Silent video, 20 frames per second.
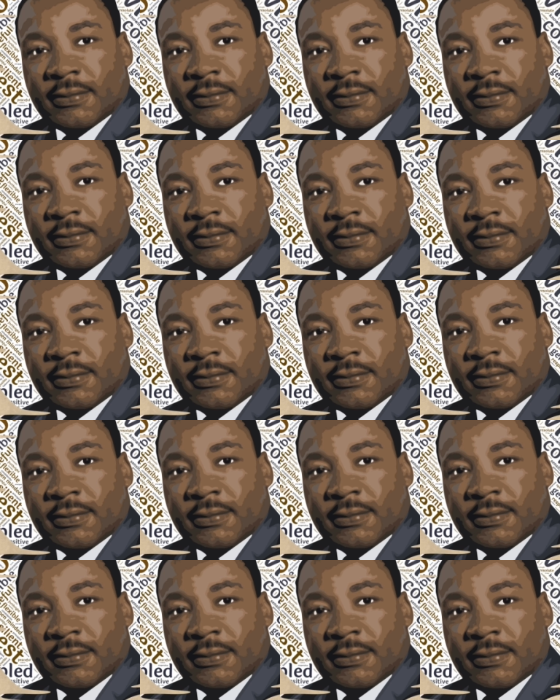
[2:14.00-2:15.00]

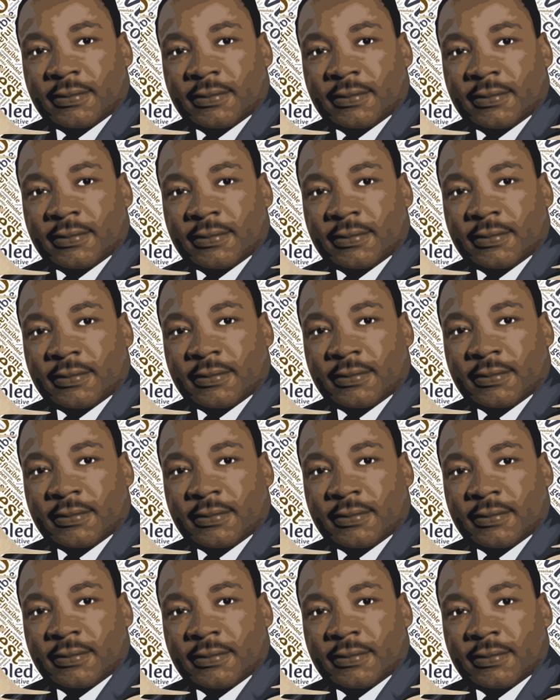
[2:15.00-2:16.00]

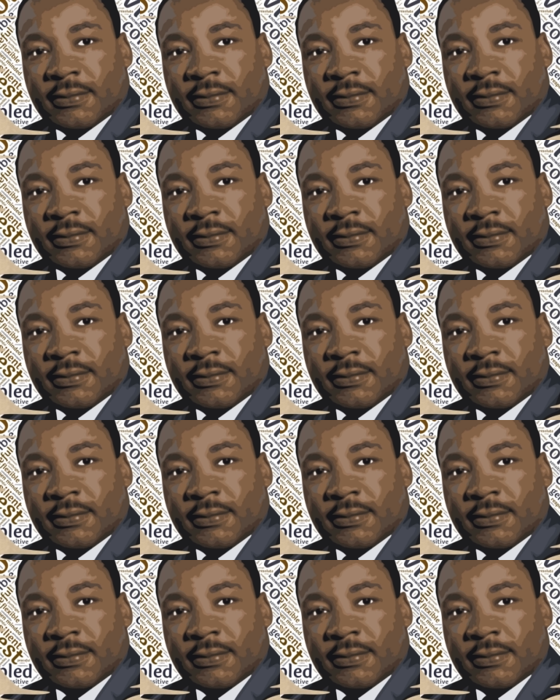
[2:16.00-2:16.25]
Nothing is said.